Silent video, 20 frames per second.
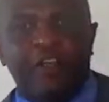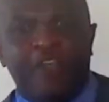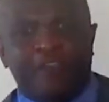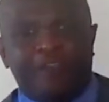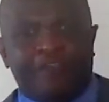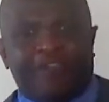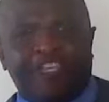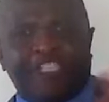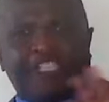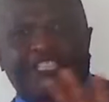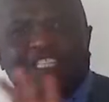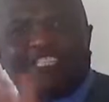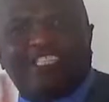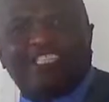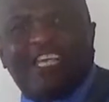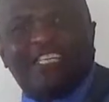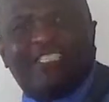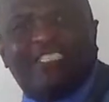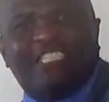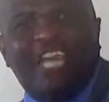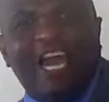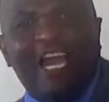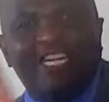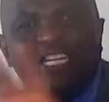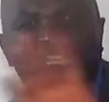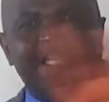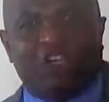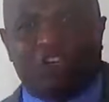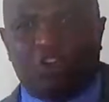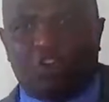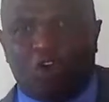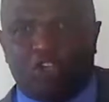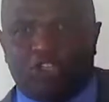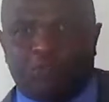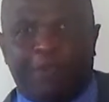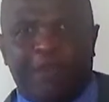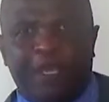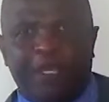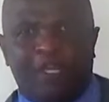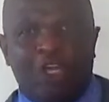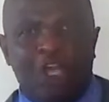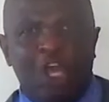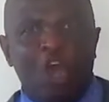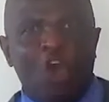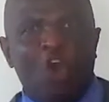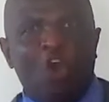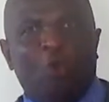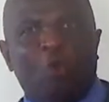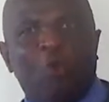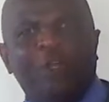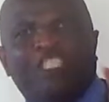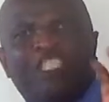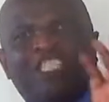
this satanic gospel which